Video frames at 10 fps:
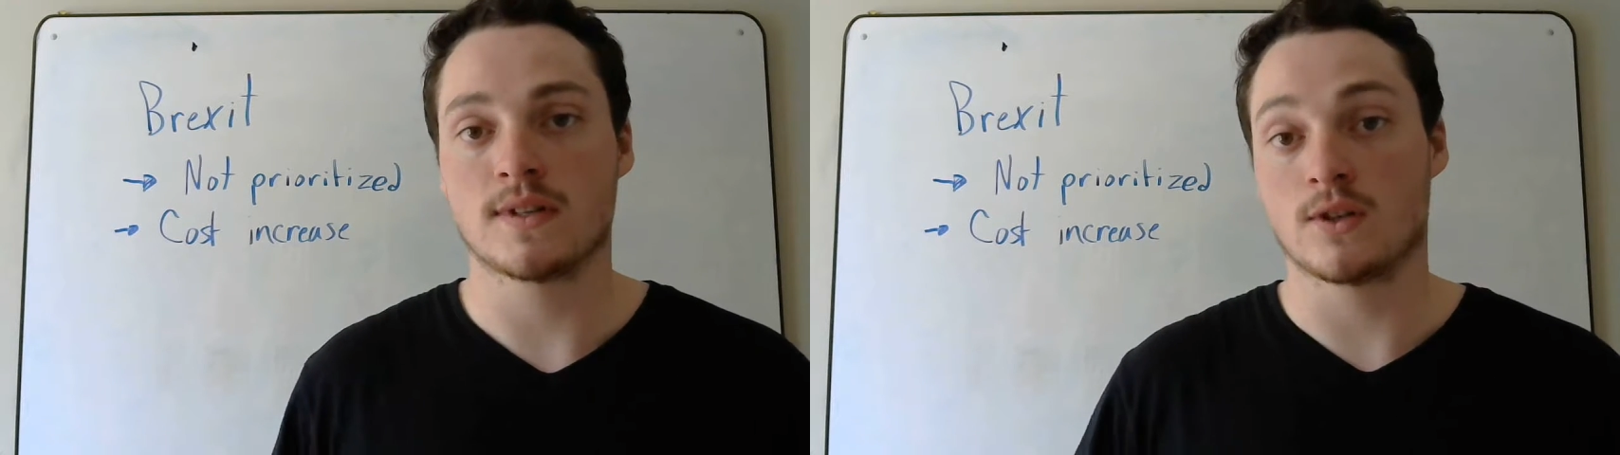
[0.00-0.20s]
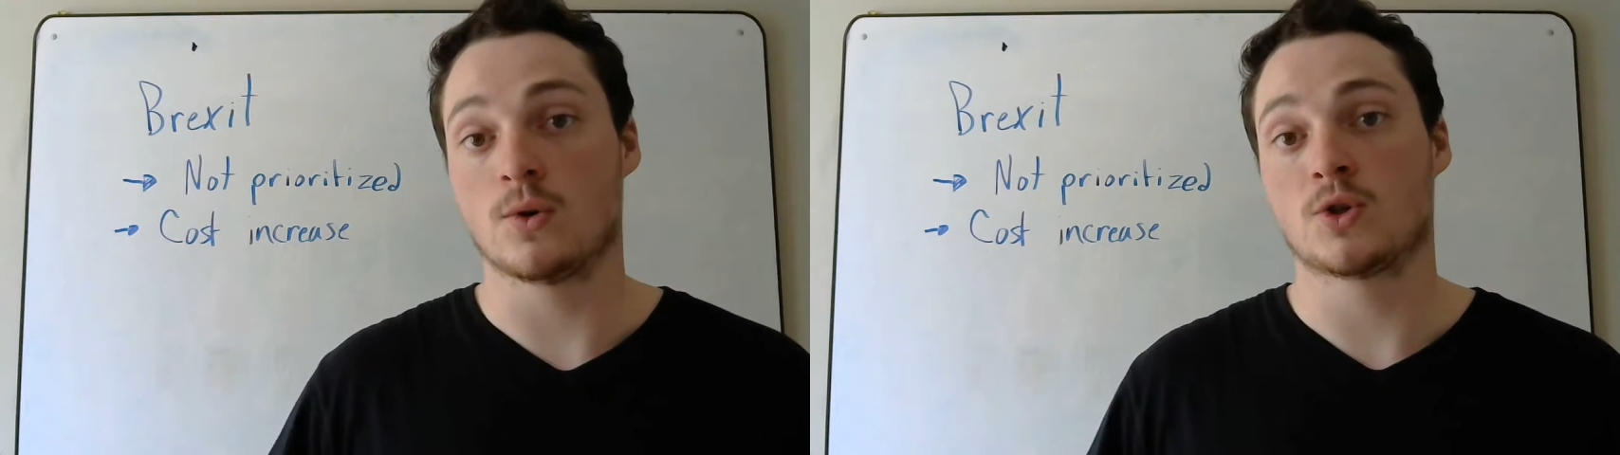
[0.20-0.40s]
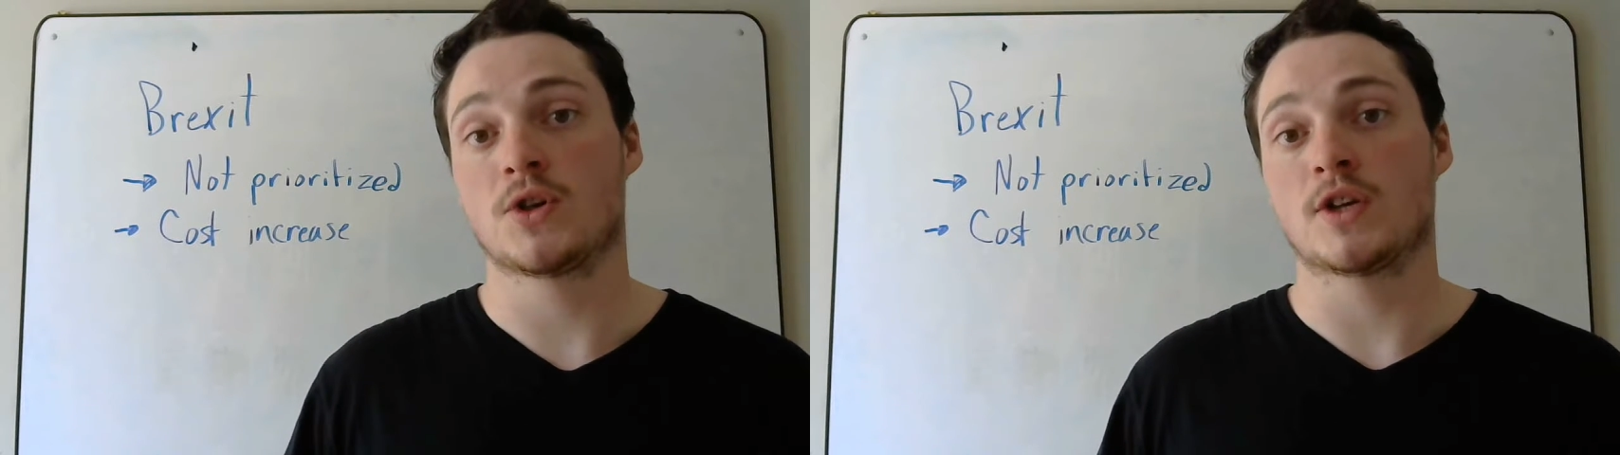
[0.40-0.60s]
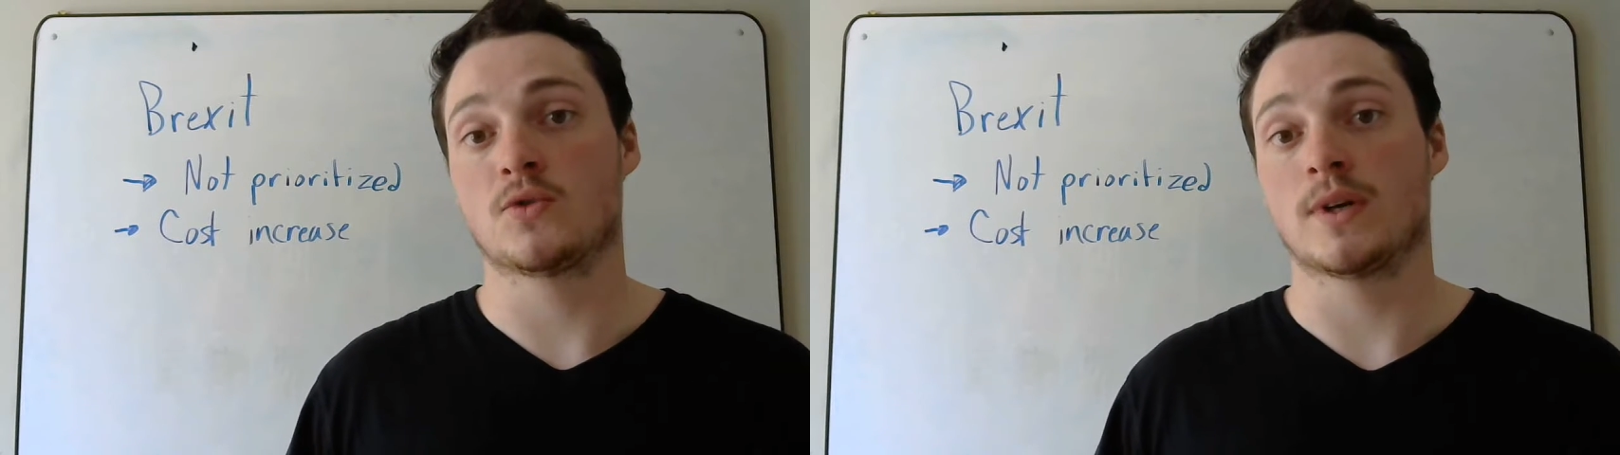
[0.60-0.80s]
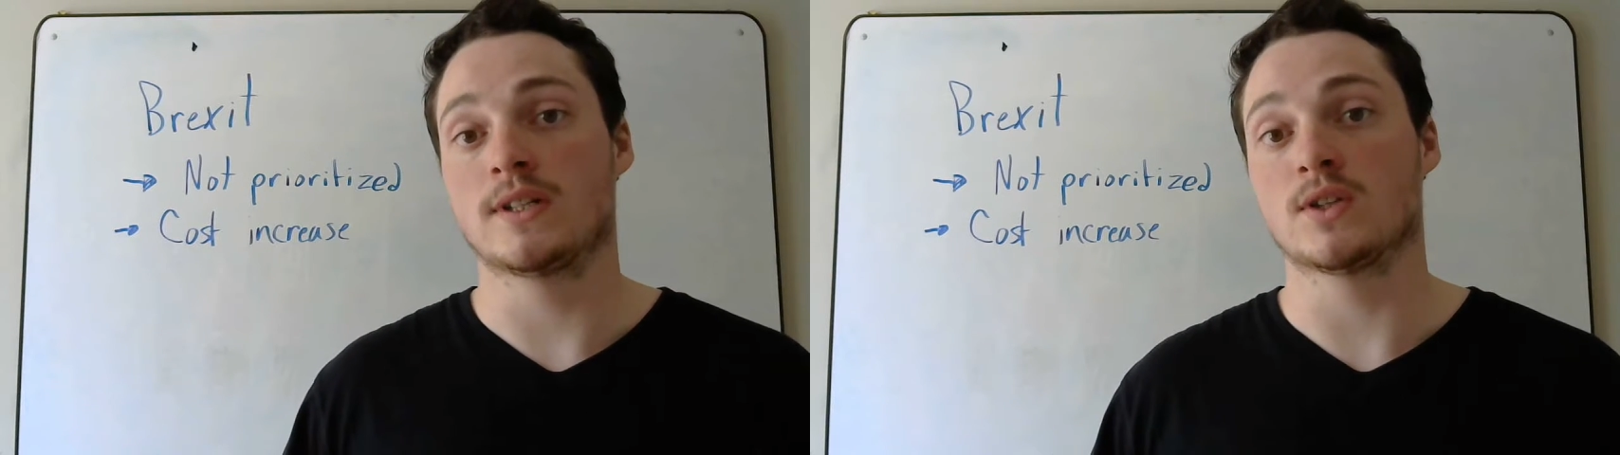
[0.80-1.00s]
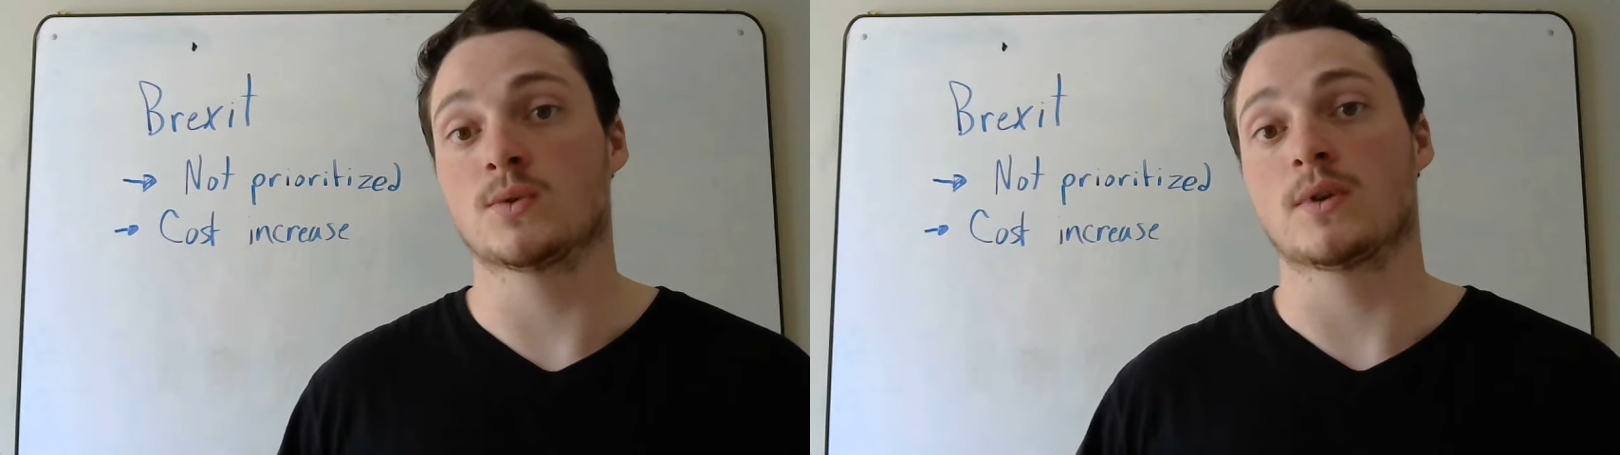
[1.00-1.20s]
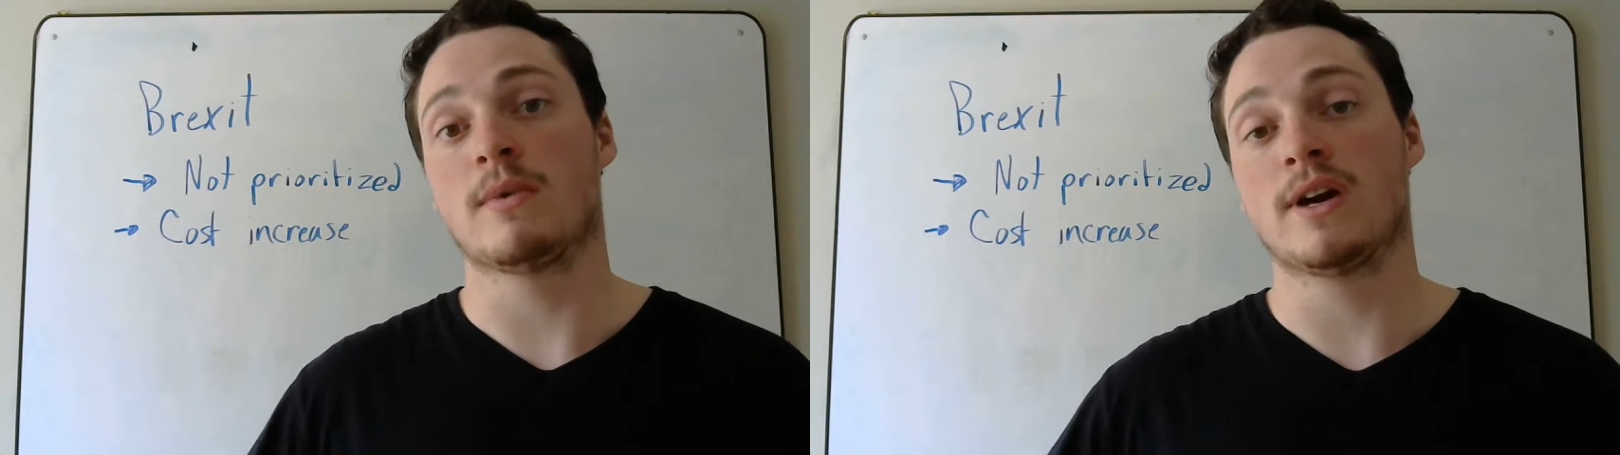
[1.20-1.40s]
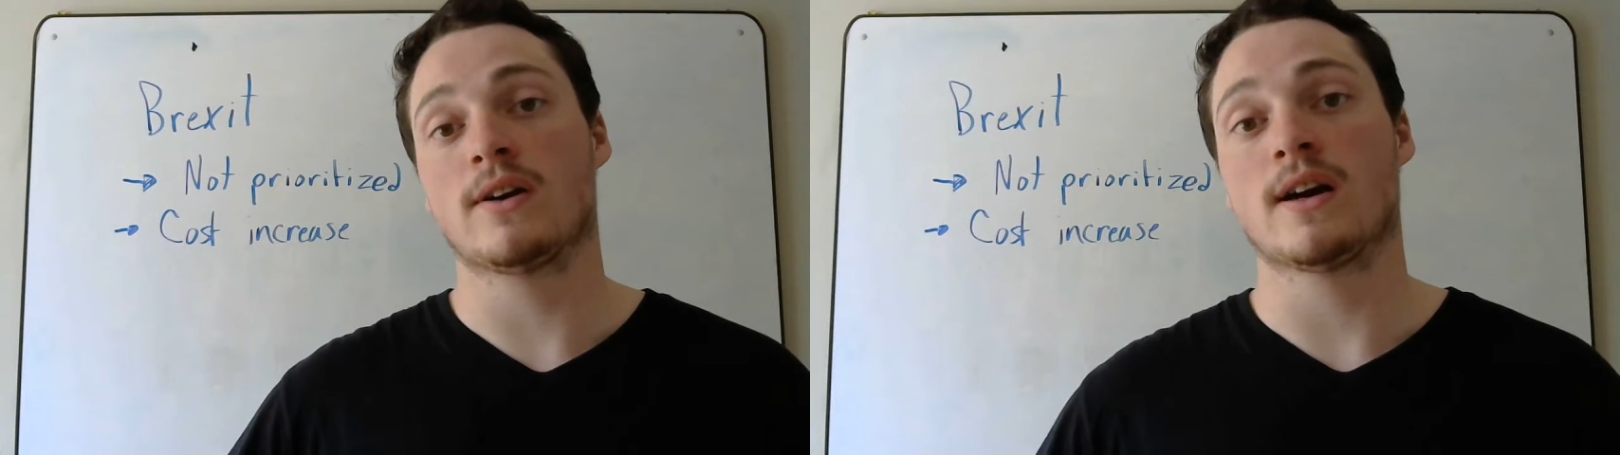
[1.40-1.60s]
negotiating trade deals with
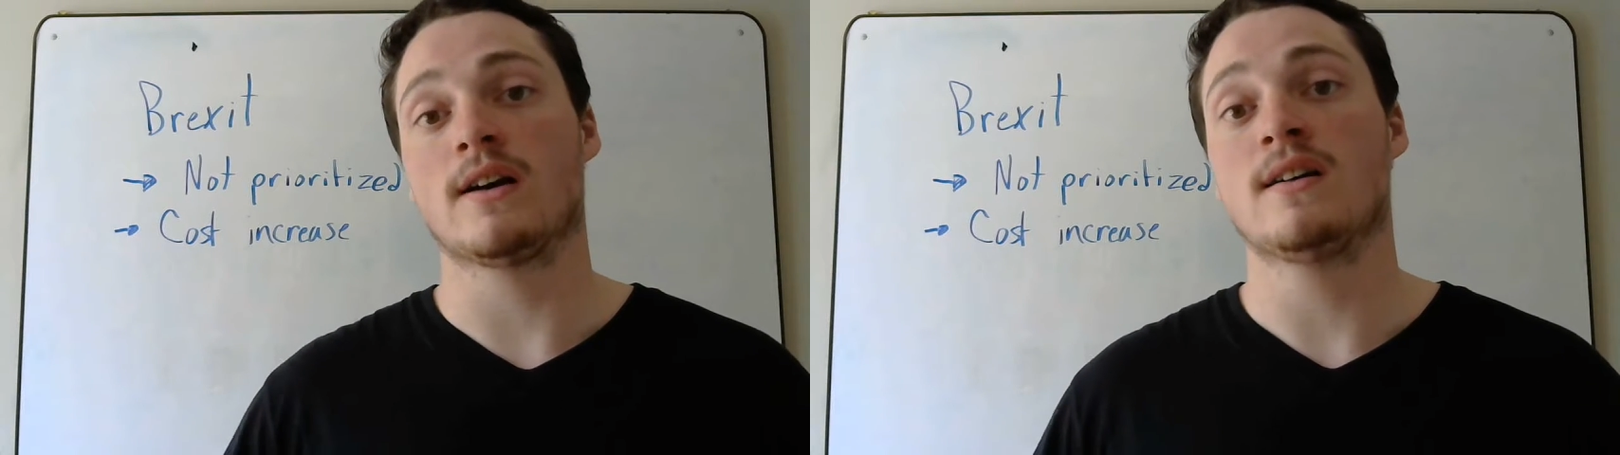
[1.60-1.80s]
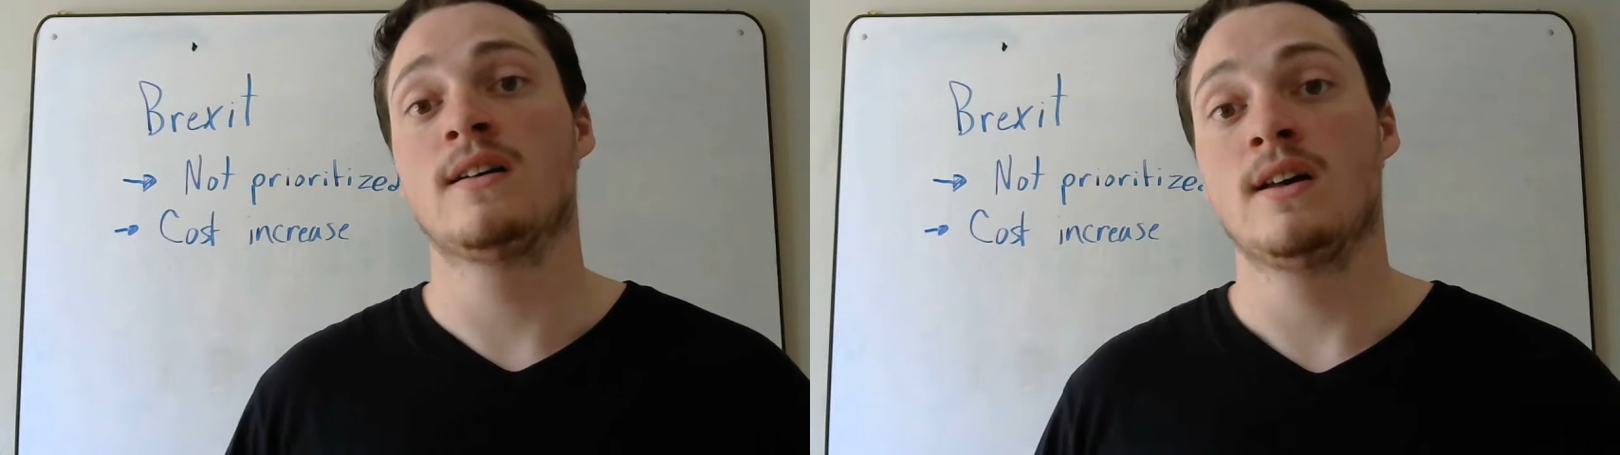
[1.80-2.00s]
America,